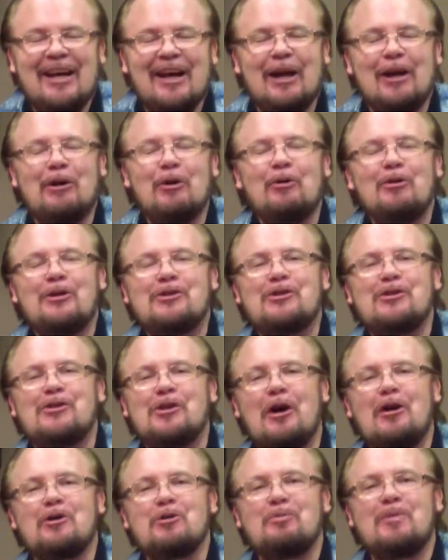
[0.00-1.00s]
Hello, this is
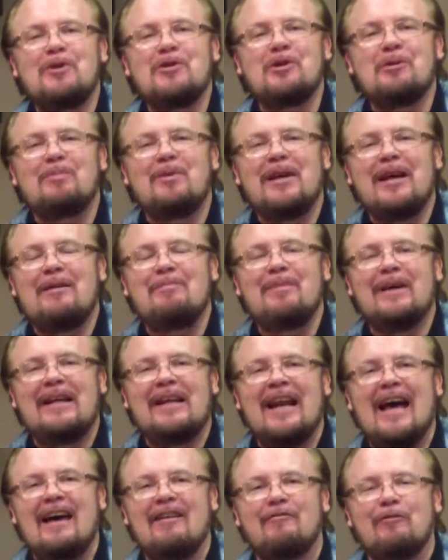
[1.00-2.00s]
Archbishop Ken
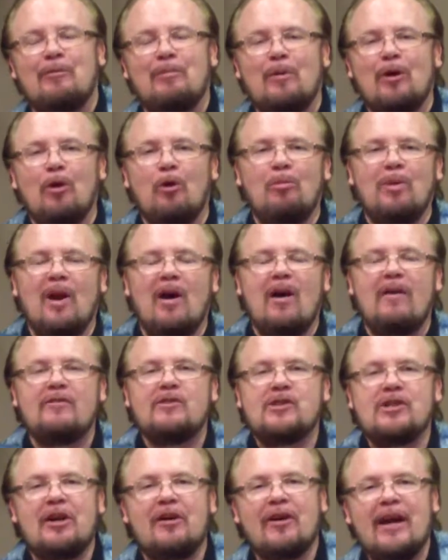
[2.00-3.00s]
McNatt from Global
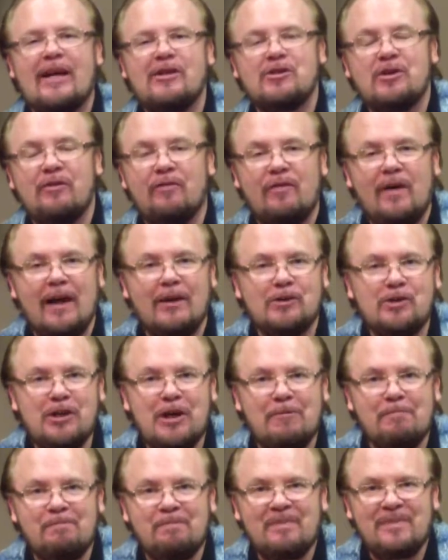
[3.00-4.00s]
Harvest International
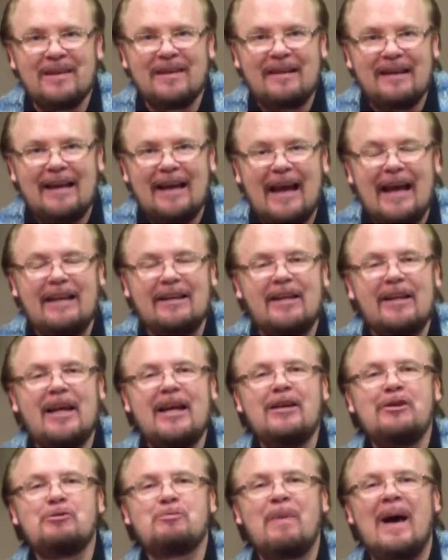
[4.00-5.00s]
Fellowship and
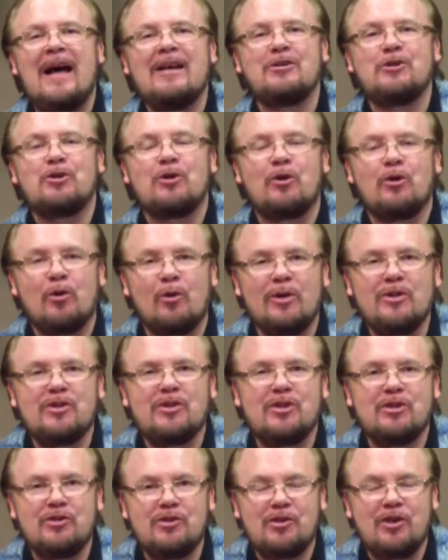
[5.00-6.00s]
King's Pasture
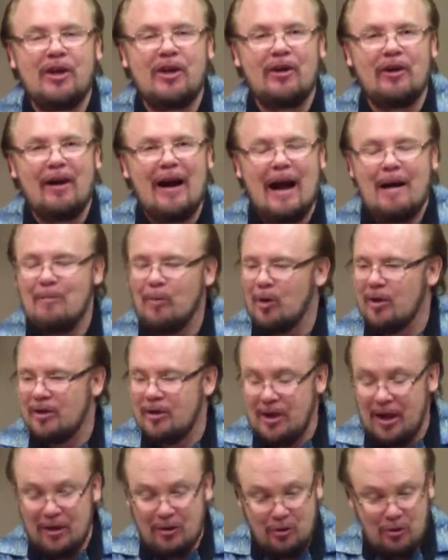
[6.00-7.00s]
Christian Center. I'm going to
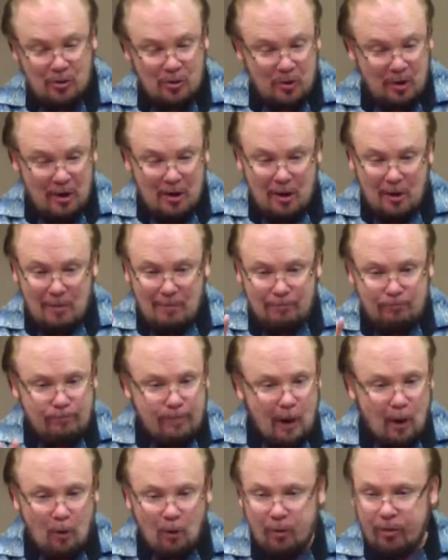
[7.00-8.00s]
tell you,
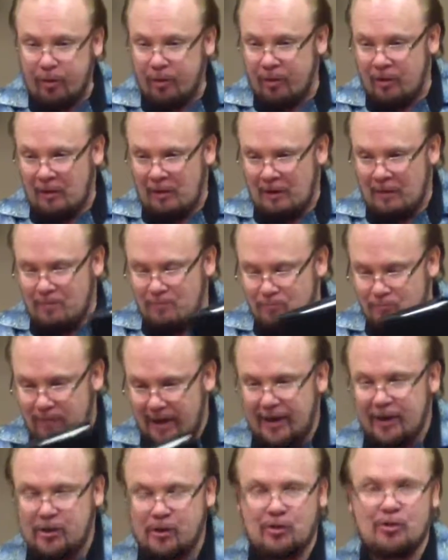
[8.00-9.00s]
both
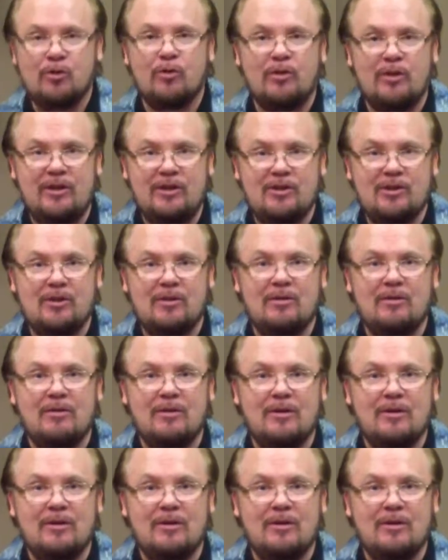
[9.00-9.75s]
ministries